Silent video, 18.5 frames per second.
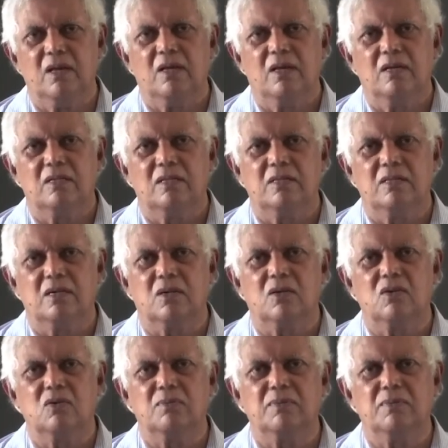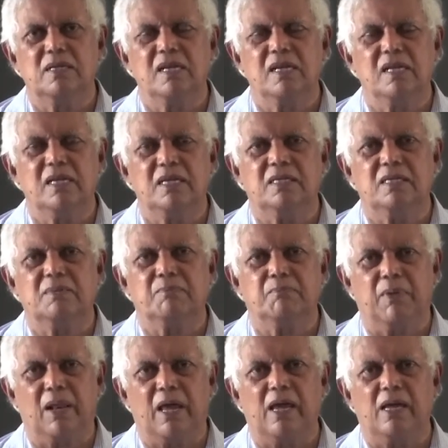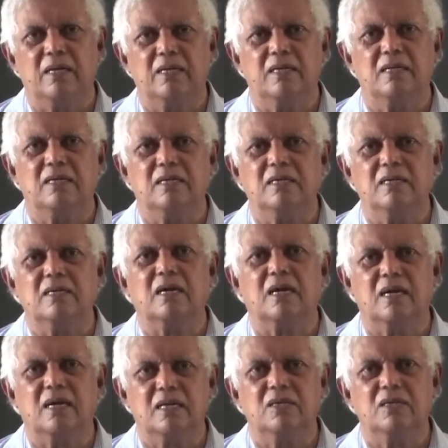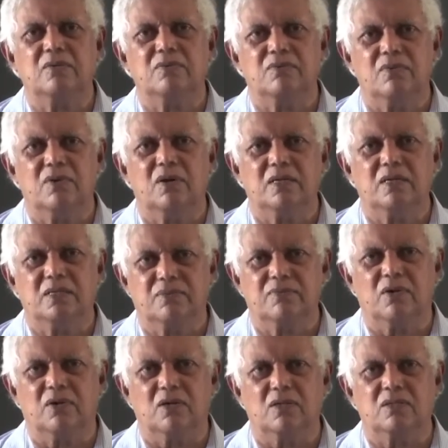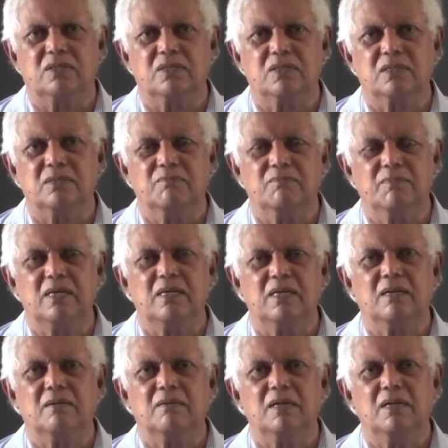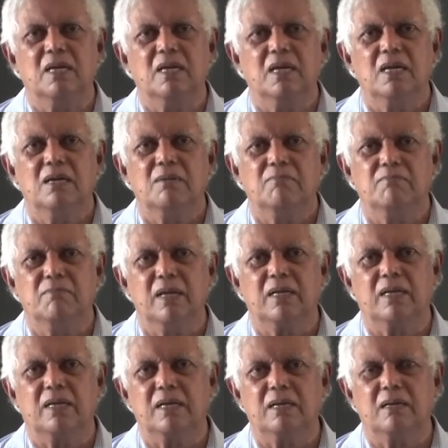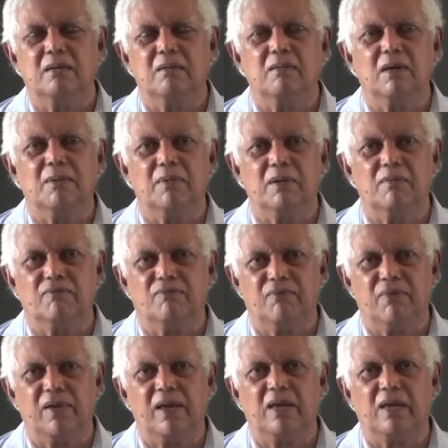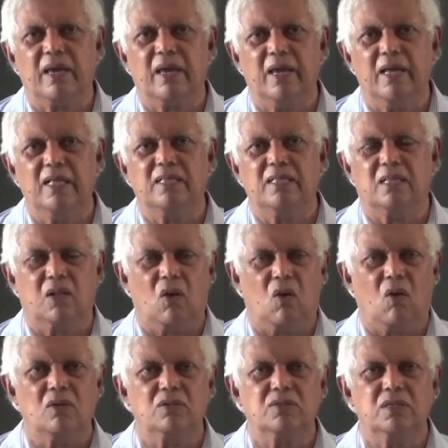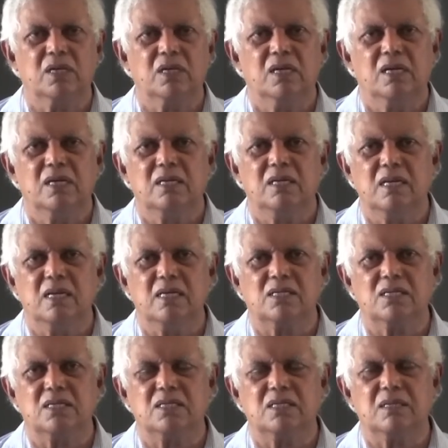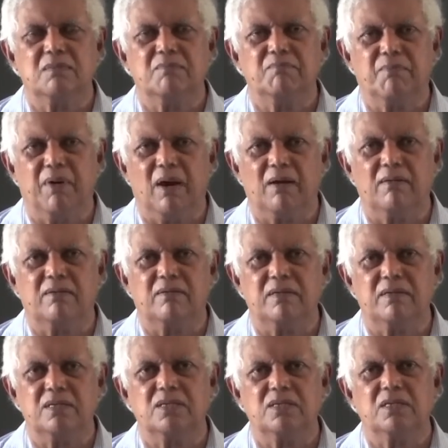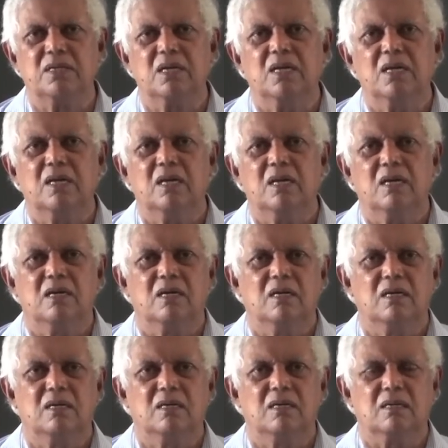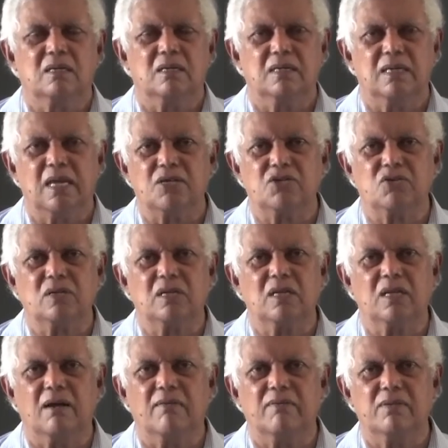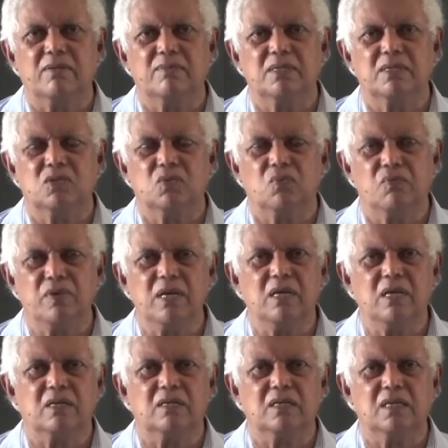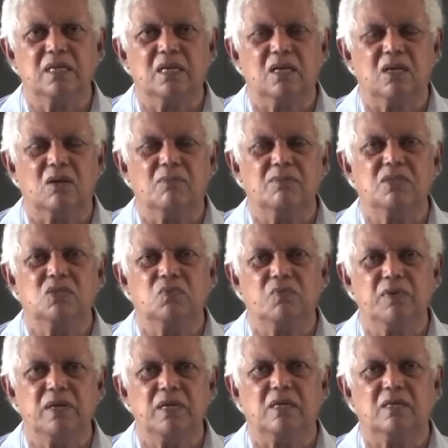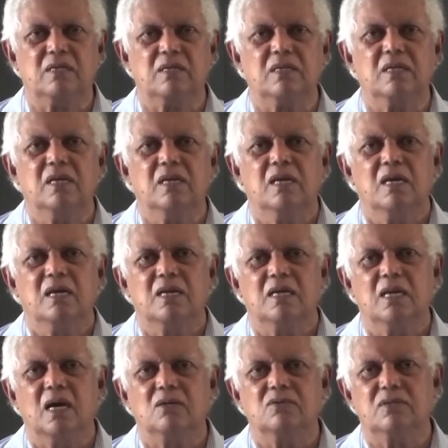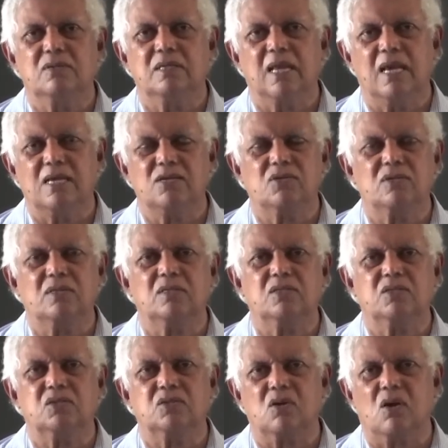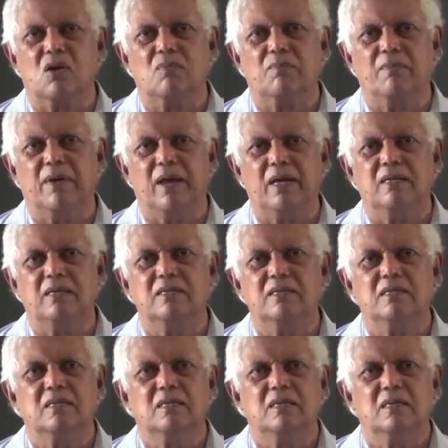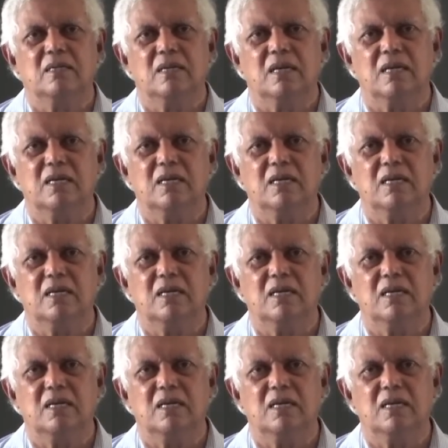The global elite planned a kind of war it was, making fake health laws, nations impoverish, national governments weaken, economies weaken. Now the national strongman in